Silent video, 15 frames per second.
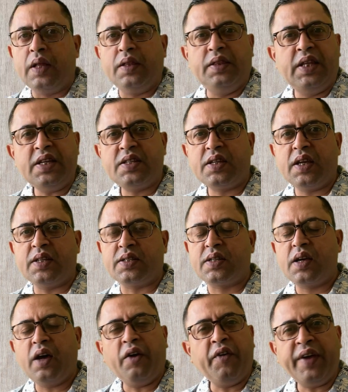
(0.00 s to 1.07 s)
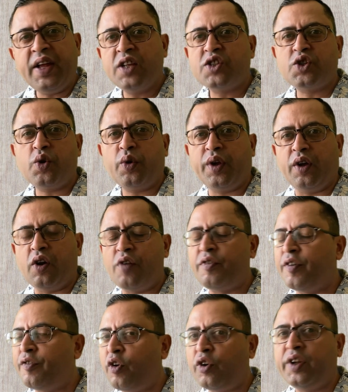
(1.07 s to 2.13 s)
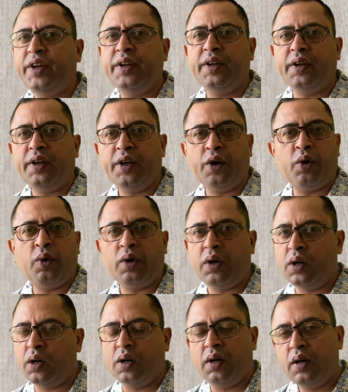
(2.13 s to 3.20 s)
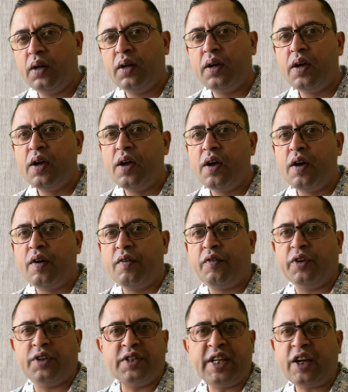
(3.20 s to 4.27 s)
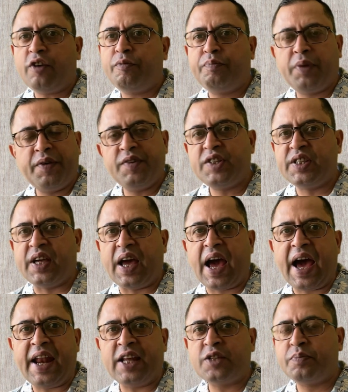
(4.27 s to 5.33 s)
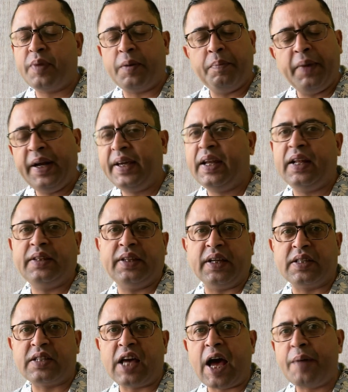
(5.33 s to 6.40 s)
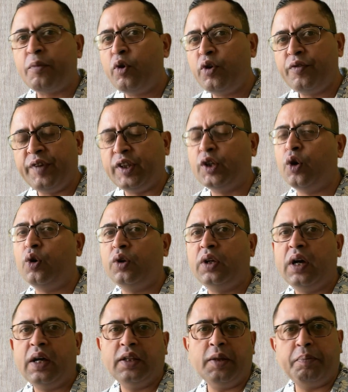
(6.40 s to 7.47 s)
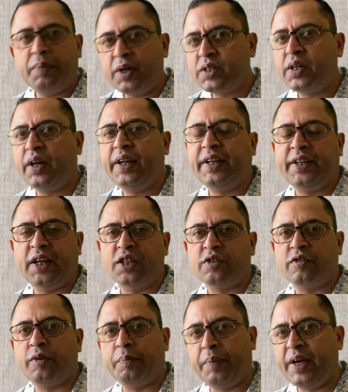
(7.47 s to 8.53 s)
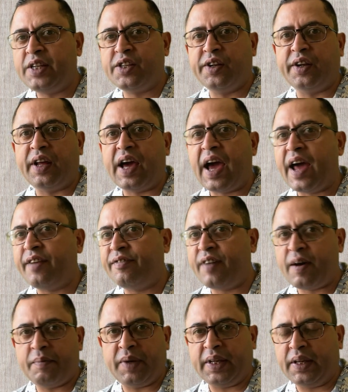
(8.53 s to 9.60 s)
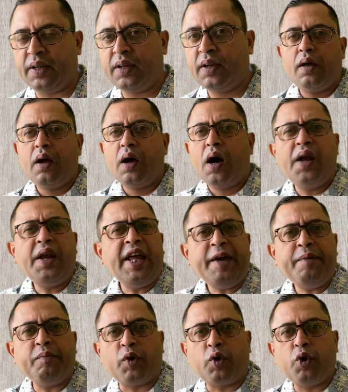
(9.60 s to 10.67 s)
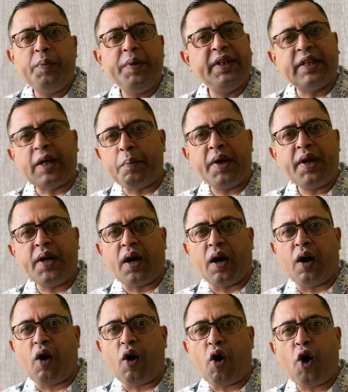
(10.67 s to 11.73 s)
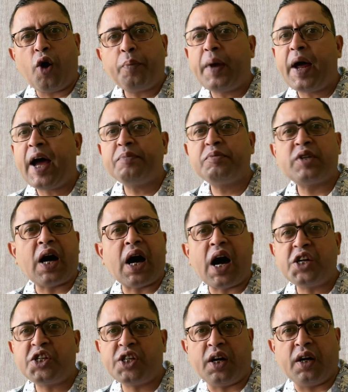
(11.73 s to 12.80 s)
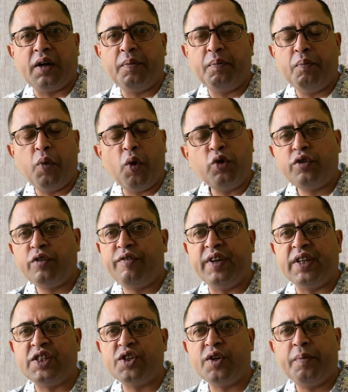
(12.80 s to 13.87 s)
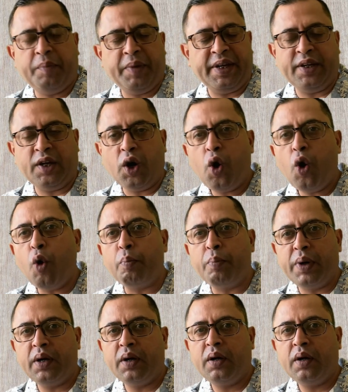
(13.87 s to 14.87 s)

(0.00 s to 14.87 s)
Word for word: This is a real story of a 14 year old girl. For the sake of privacy and as per medical ethics, I am going to withhold the personal details of the patient and family. Her name could be Tamanna or perhaps Asha, both of which mean hope.